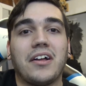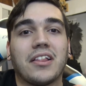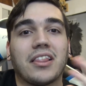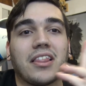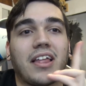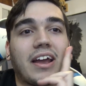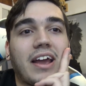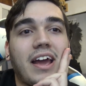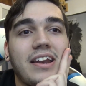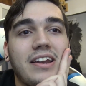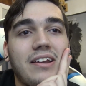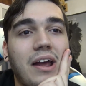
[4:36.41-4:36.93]

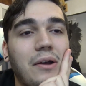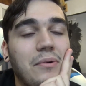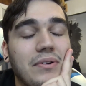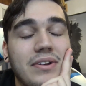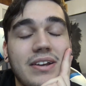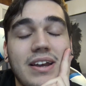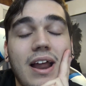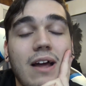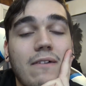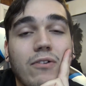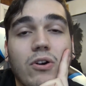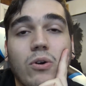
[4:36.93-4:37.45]
Like, I would
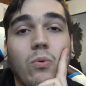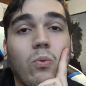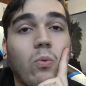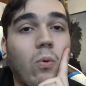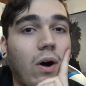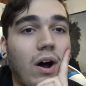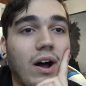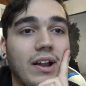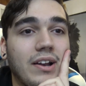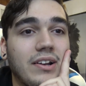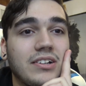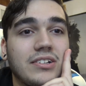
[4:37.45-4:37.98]
never
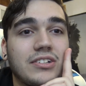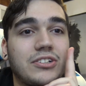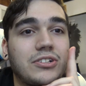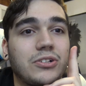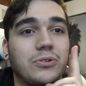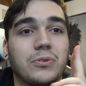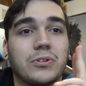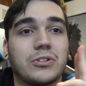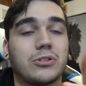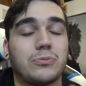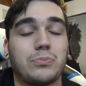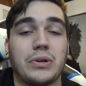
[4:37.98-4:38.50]
want
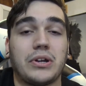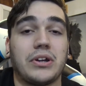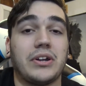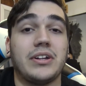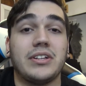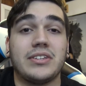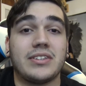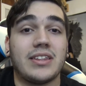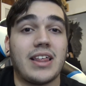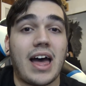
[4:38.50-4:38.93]
to experience